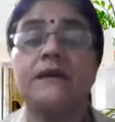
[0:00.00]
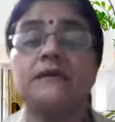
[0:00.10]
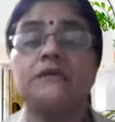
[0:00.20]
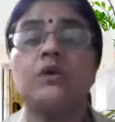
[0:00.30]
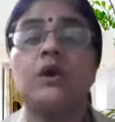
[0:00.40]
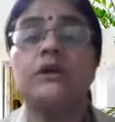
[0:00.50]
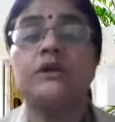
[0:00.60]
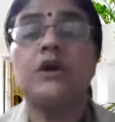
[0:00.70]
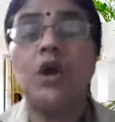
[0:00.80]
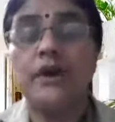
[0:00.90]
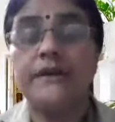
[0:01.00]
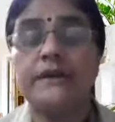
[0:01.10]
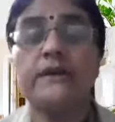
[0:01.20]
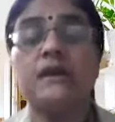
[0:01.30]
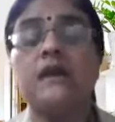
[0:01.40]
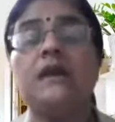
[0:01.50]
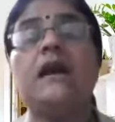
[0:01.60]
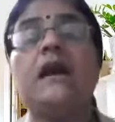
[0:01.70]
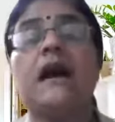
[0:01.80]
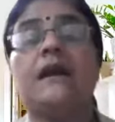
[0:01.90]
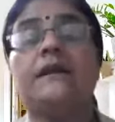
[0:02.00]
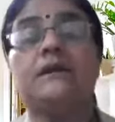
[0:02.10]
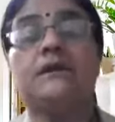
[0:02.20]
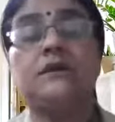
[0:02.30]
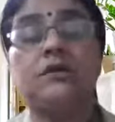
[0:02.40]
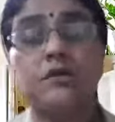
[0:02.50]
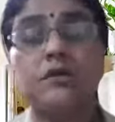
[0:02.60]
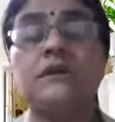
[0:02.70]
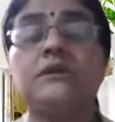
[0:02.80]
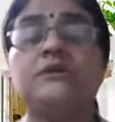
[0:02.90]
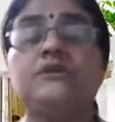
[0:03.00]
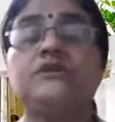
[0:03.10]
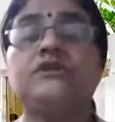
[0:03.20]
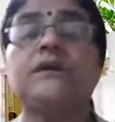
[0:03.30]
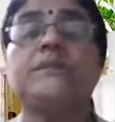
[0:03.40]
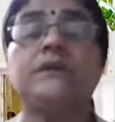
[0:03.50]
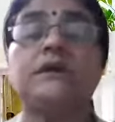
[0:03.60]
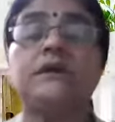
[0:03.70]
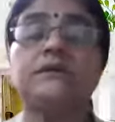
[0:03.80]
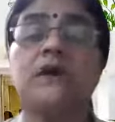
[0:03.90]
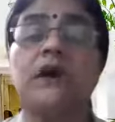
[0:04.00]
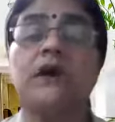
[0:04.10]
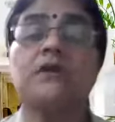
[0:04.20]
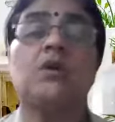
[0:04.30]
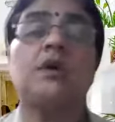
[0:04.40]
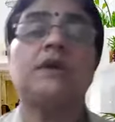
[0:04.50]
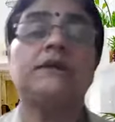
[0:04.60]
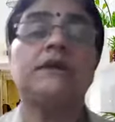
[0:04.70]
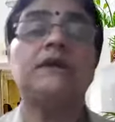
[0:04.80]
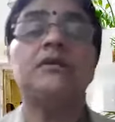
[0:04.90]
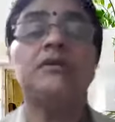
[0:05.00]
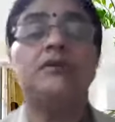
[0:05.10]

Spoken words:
It is called the auricle, and the lower 2 chambers are called the